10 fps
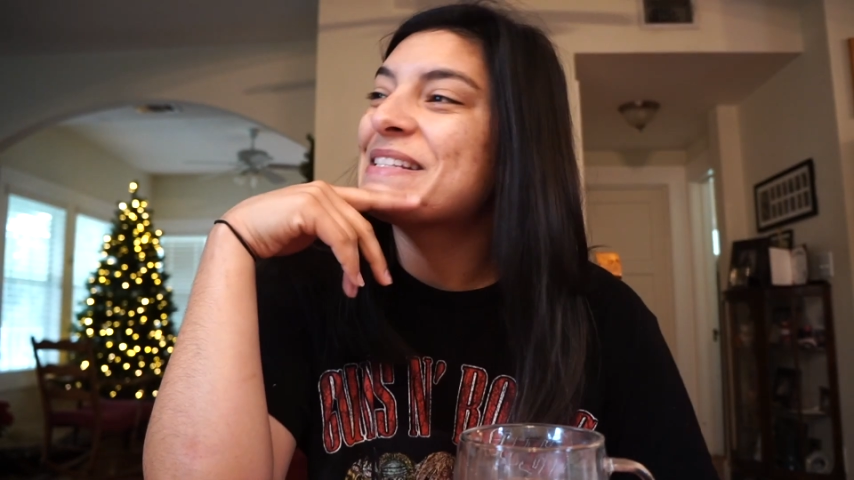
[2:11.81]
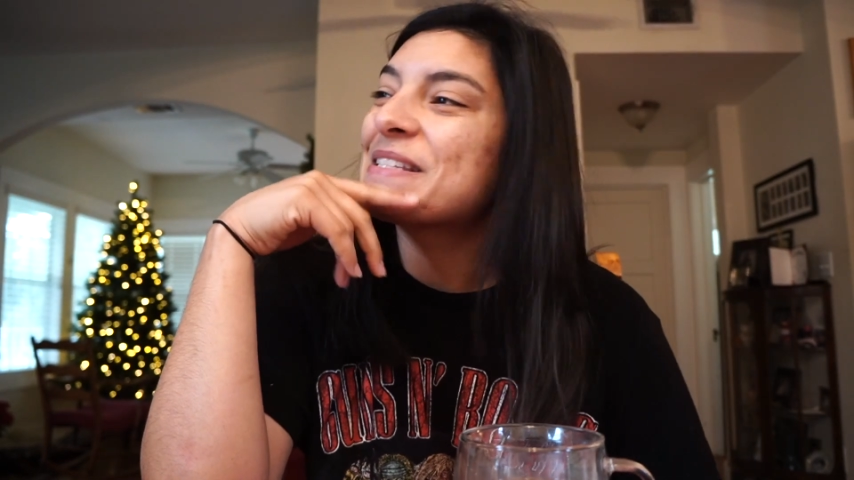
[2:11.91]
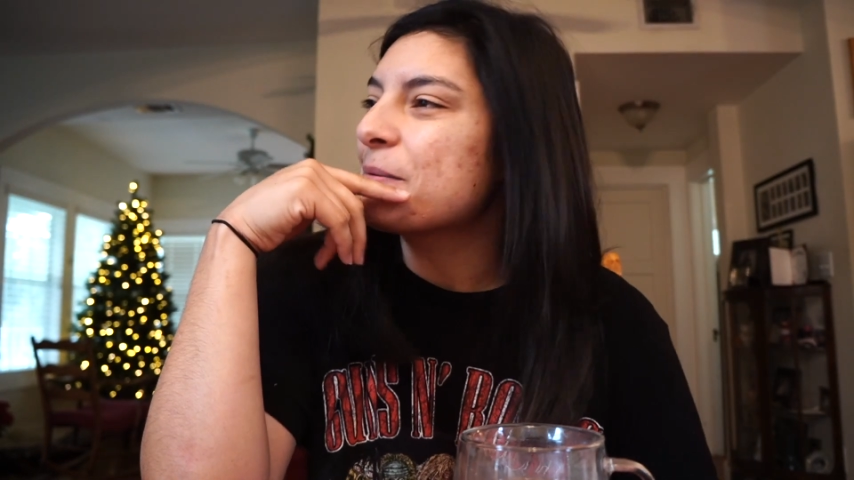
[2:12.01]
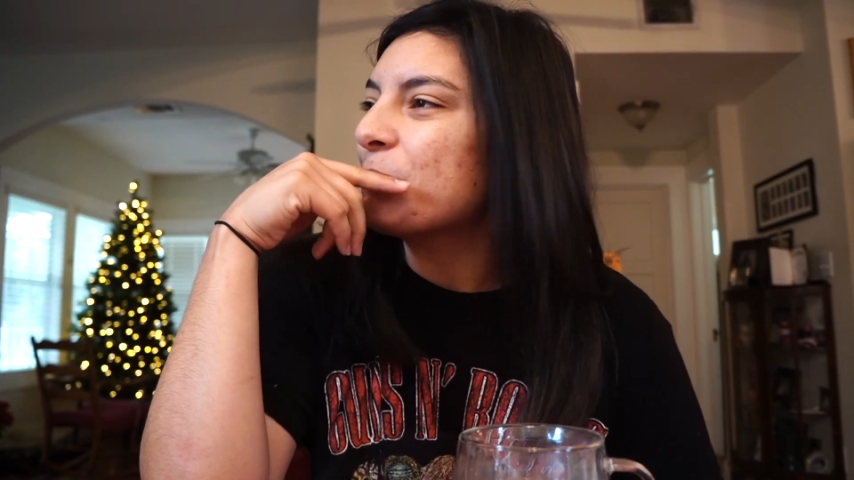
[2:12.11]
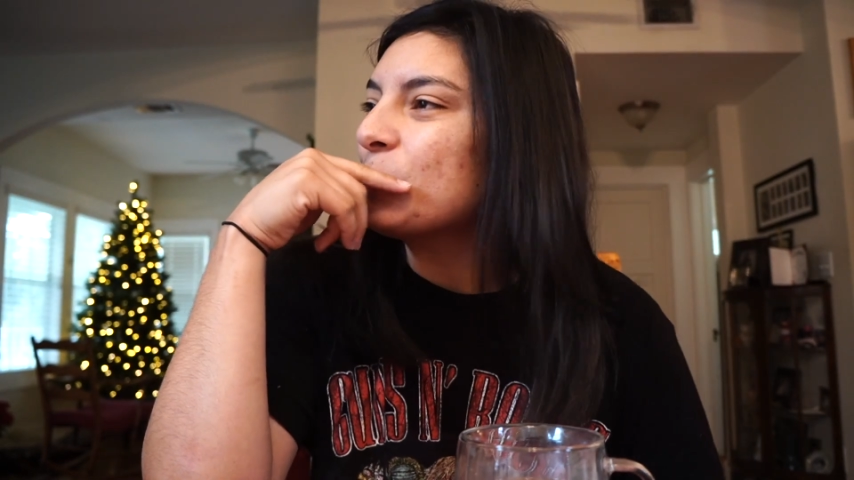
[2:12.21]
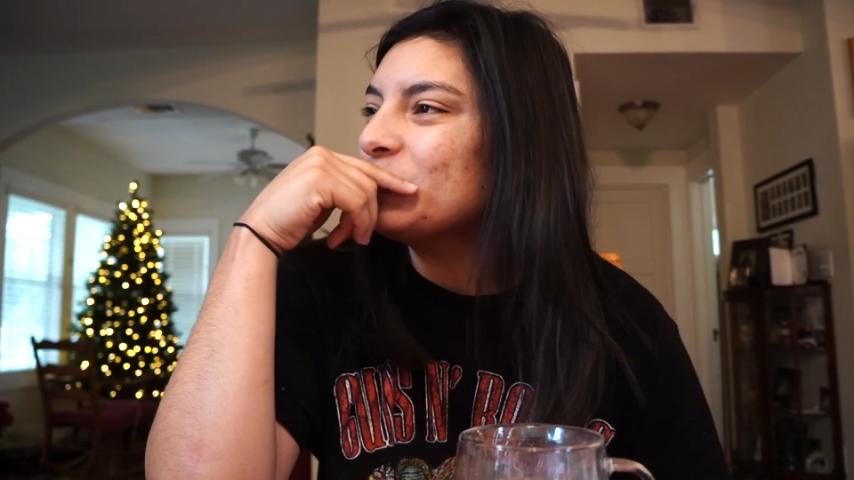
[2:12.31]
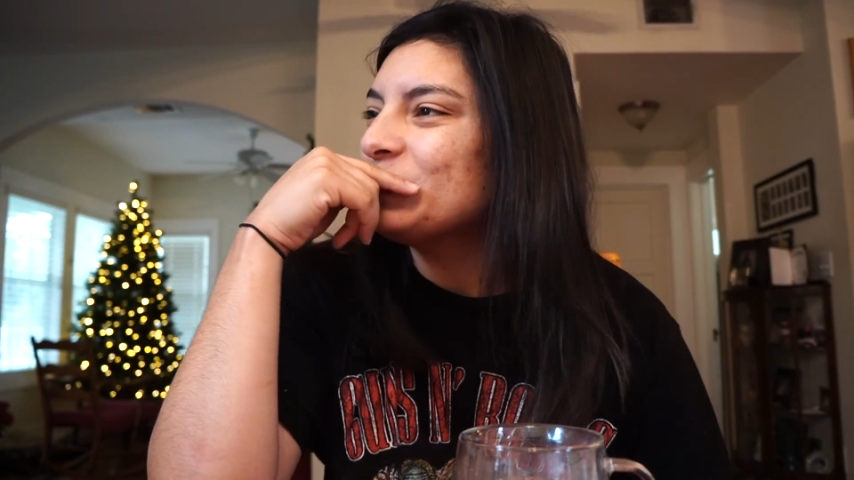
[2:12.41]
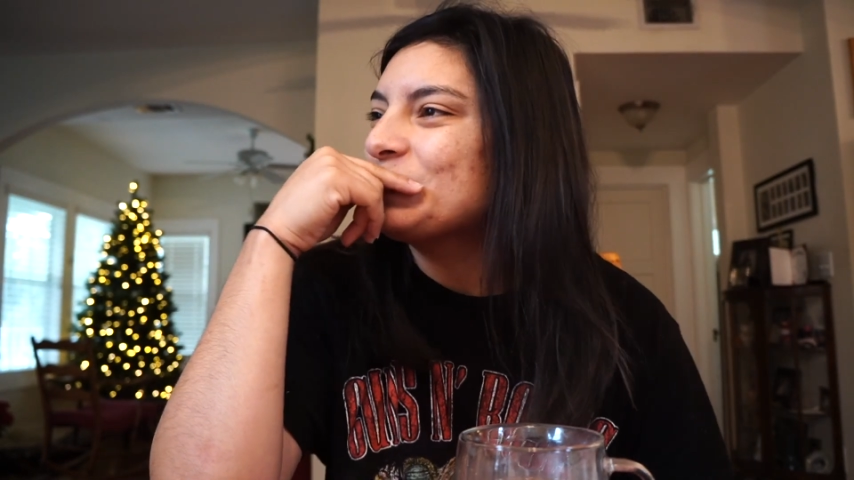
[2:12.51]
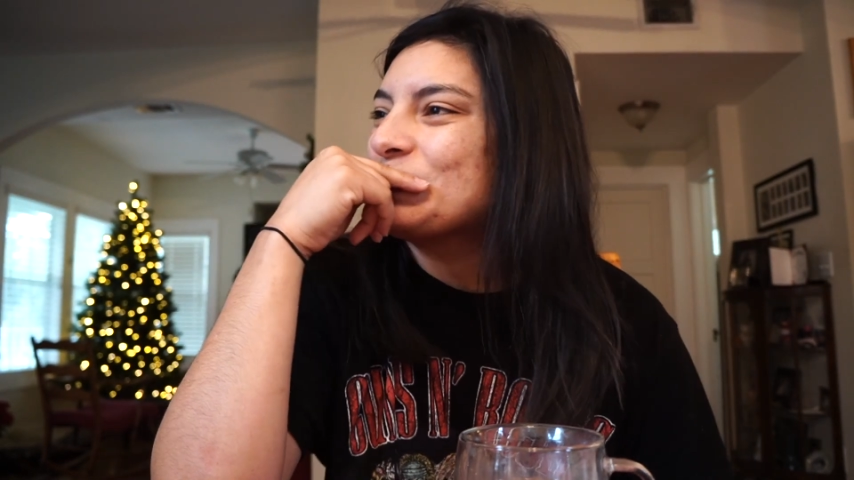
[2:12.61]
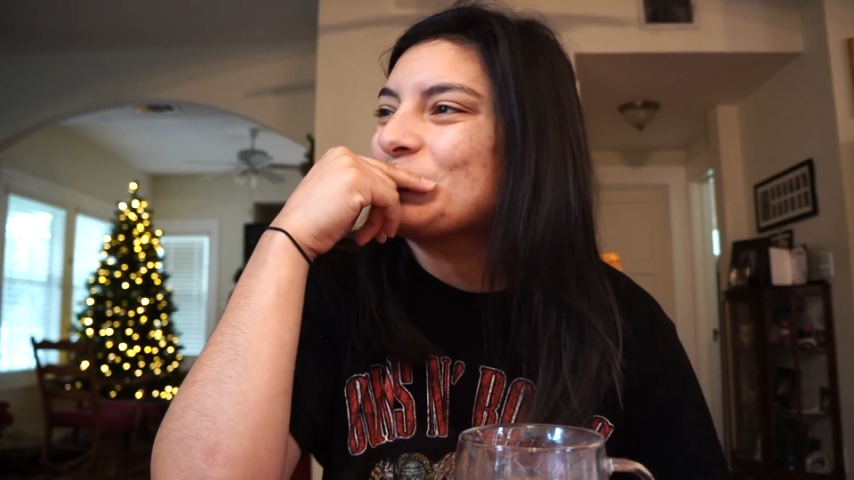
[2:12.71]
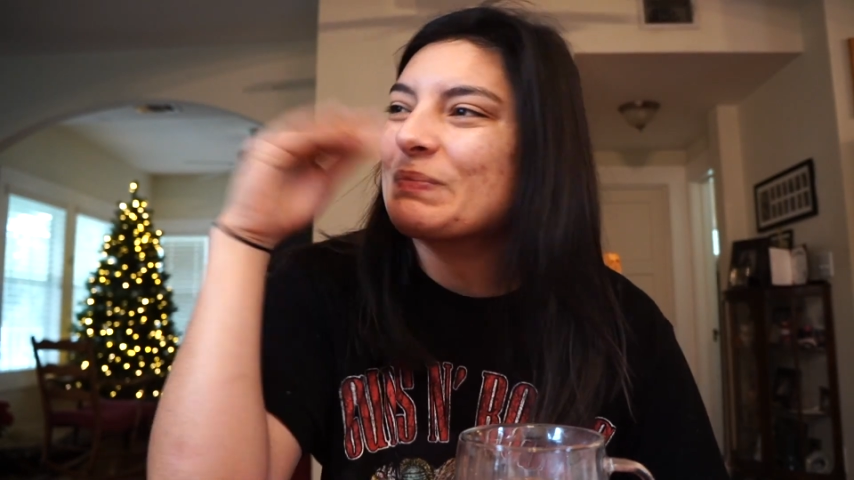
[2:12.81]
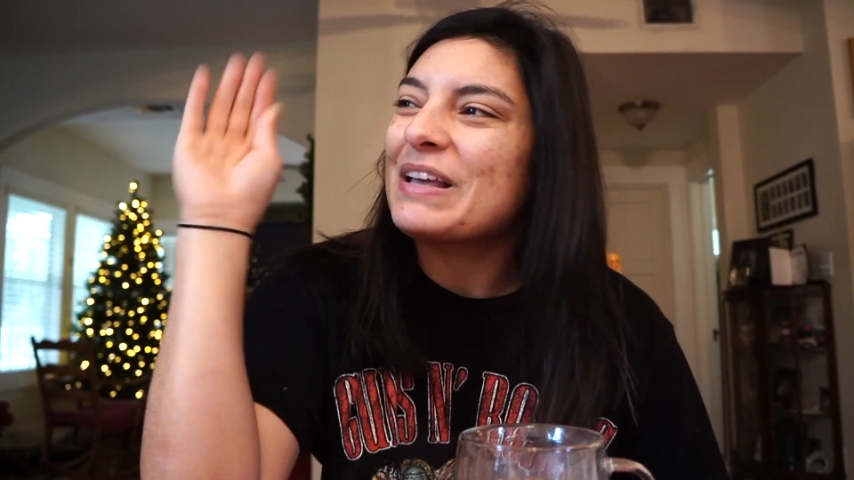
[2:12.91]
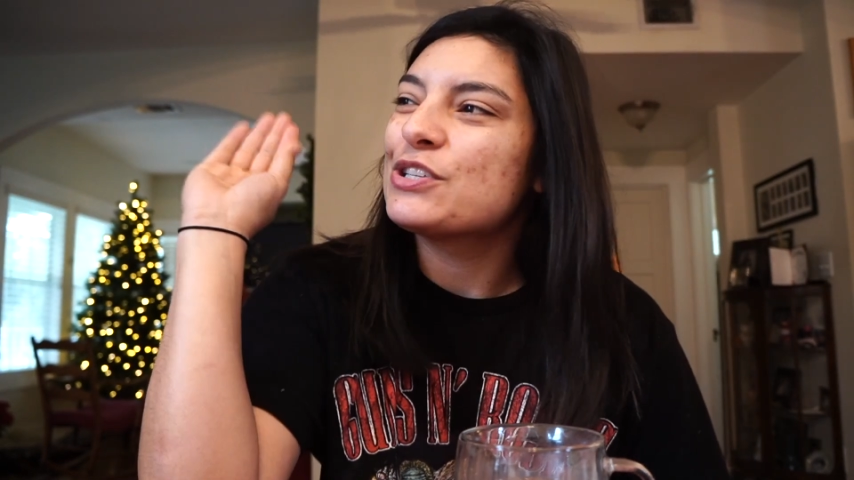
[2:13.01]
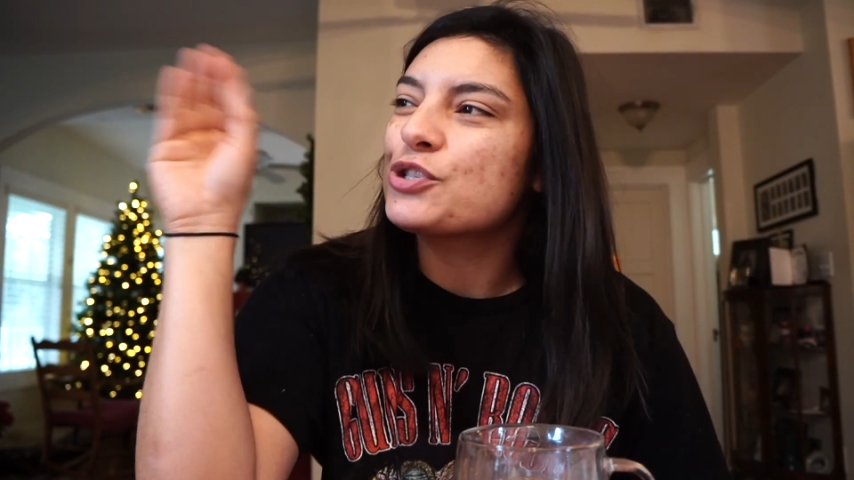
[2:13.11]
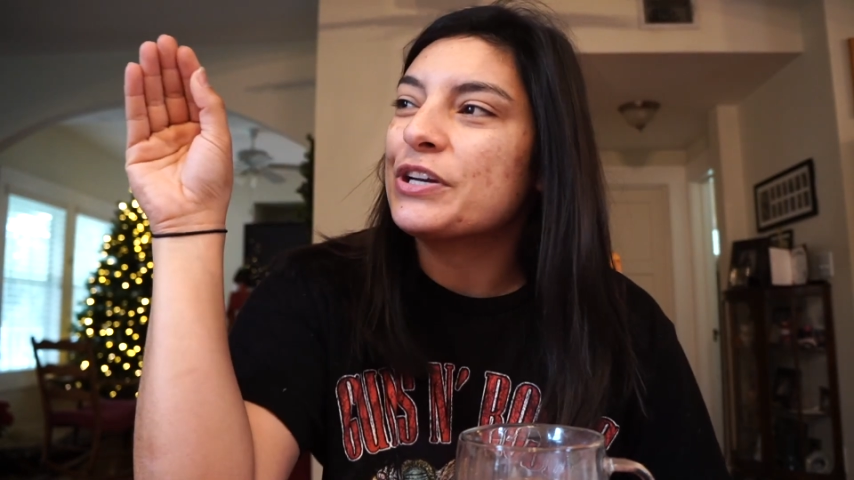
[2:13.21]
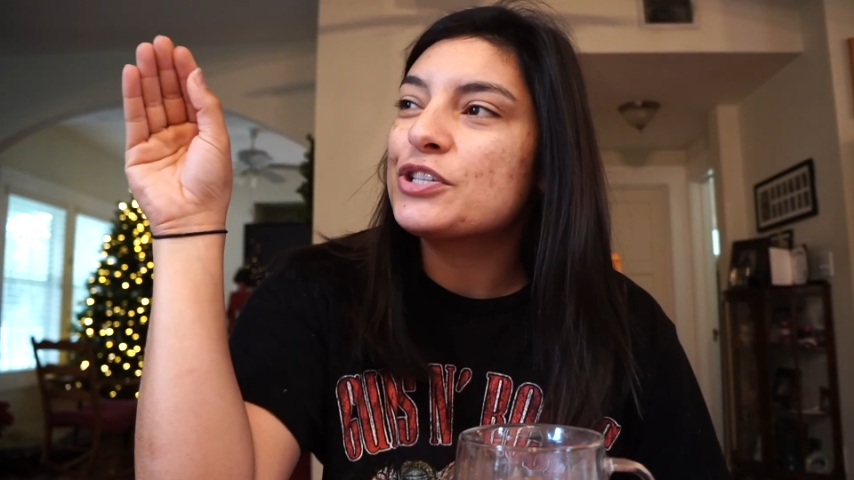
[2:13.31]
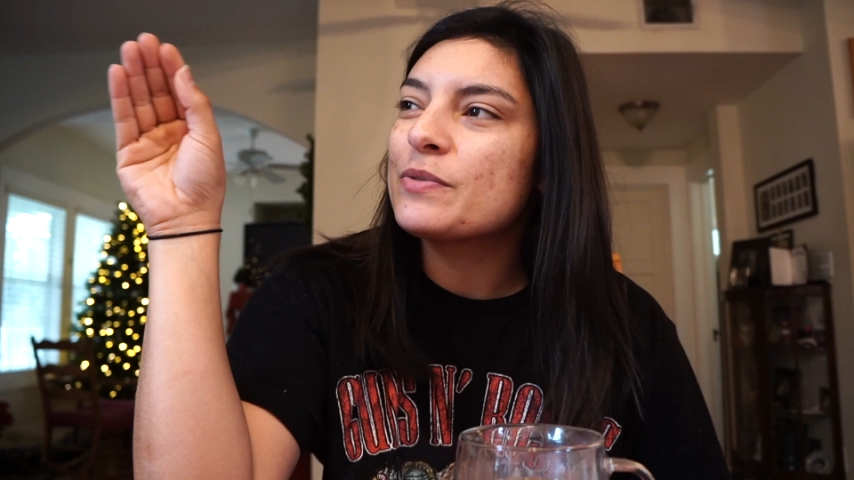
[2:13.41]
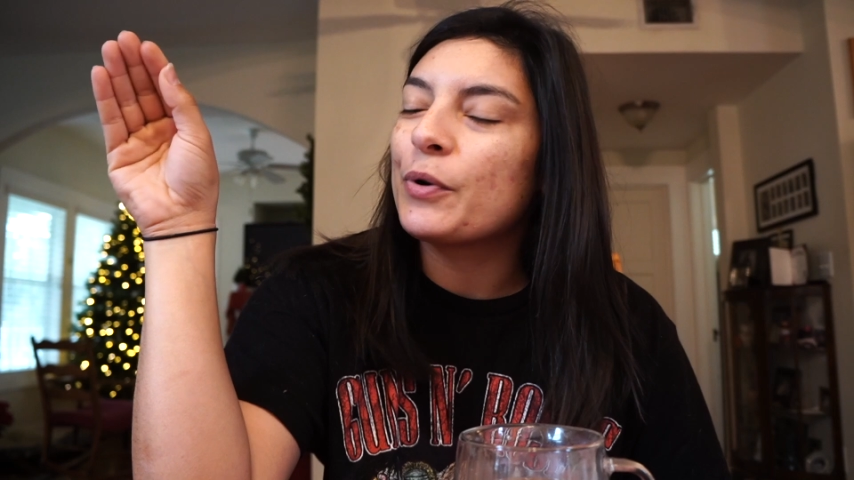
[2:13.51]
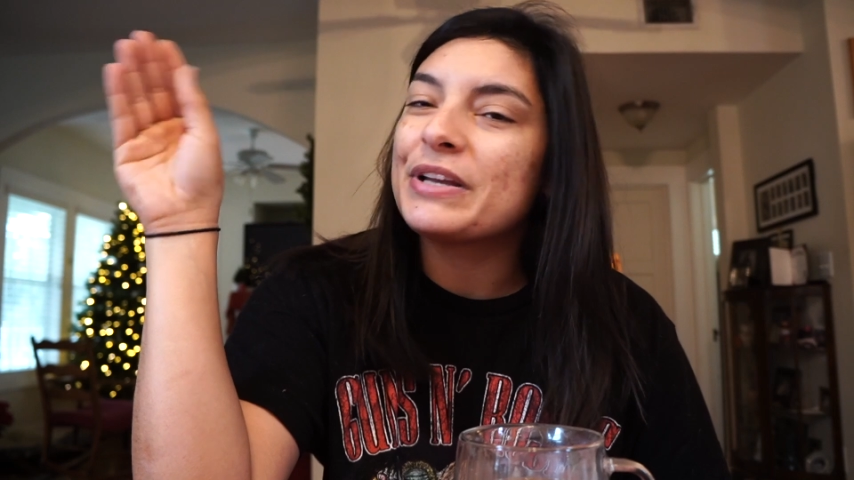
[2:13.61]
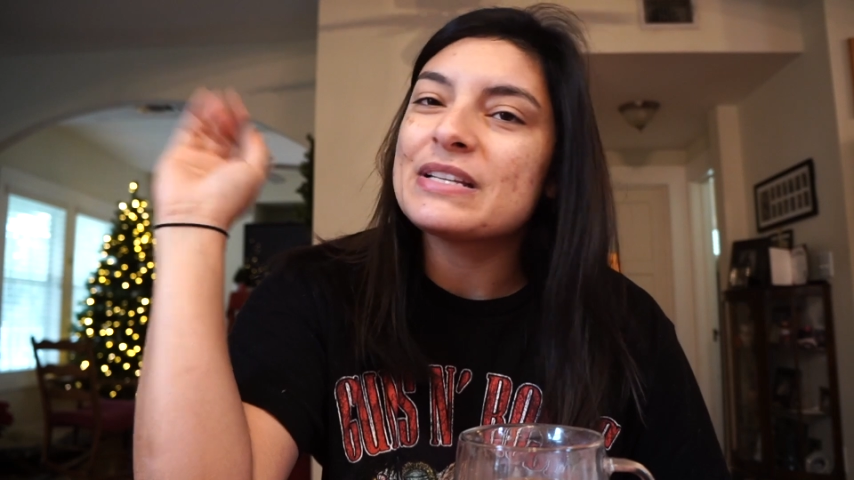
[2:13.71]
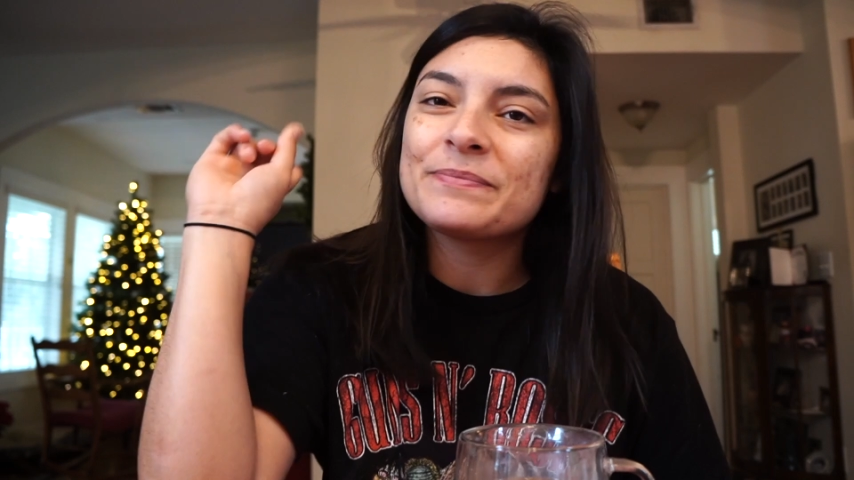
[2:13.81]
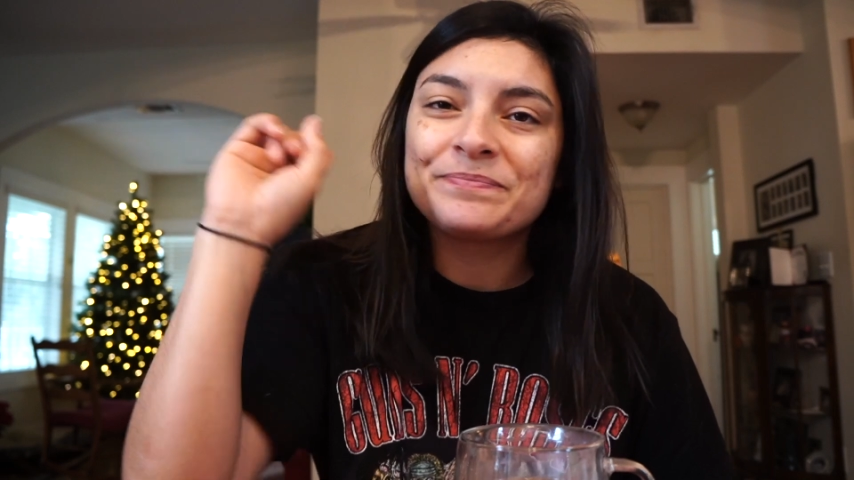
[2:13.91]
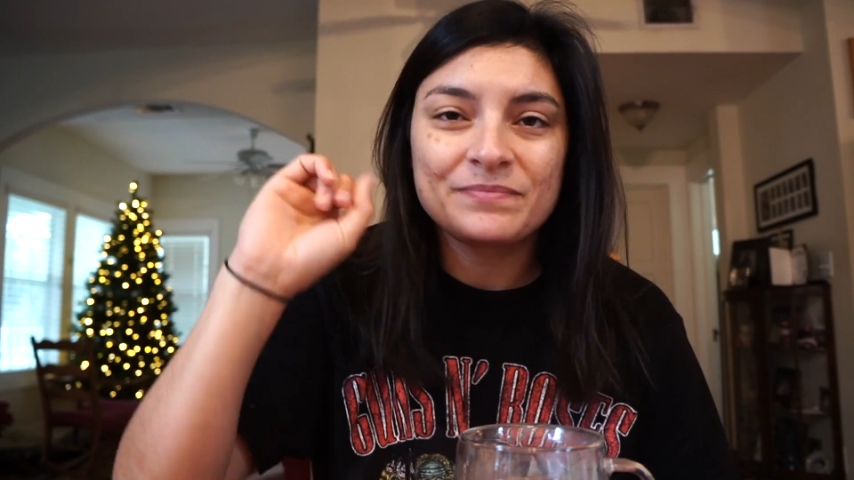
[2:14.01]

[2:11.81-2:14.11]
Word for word: and simple and straight to the point,